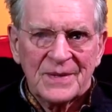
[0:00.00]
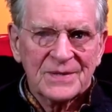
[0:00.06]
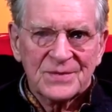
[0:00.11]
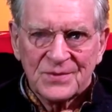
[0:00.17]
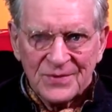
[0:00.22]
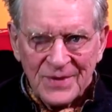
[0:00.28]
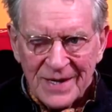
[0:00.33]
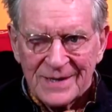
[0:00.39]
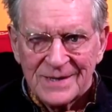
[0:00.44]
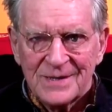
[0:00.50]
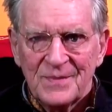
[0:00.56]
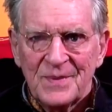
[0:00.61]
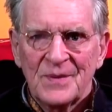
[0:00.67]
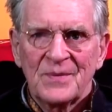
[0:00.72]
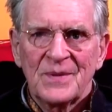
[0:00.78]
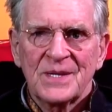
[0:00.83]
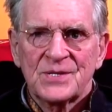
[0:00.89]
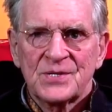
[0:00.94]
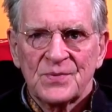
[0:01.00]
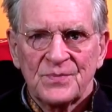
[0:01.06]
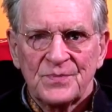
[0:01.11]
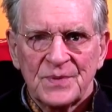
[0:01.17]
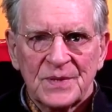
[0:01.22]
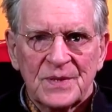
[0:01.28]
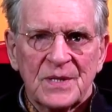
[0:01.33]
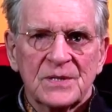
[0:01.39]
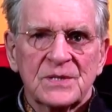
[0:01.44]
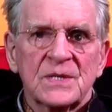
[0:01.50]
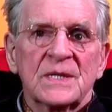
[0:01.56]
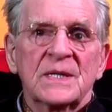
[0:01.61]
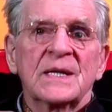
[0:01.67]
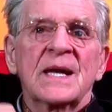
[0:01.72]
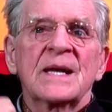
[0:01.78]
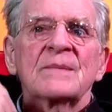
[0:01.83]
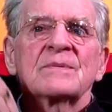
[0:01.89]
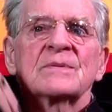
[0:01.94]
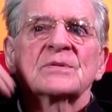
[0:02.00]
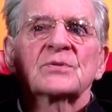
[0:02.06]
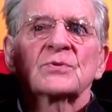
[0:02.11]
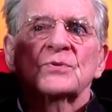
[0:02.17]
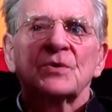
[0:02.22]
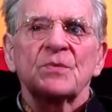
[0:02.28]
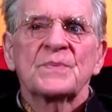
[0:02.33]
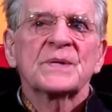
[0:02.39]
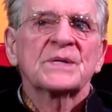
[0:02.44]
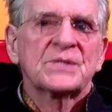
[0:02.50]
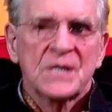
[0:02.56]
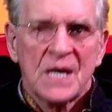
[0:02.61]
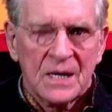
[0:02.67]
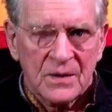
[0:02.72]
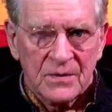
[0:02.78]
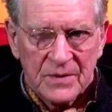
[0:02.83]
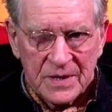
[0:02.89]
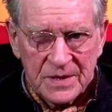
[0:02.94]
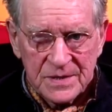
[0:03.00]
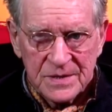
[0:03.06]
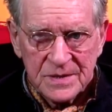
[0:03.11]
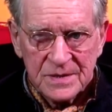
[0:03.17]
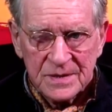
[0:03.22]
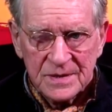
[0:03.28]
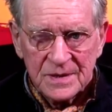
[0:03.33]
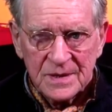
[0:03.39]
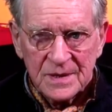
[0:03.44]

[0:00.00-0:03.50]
It's great to be rich because it enables you to be generous.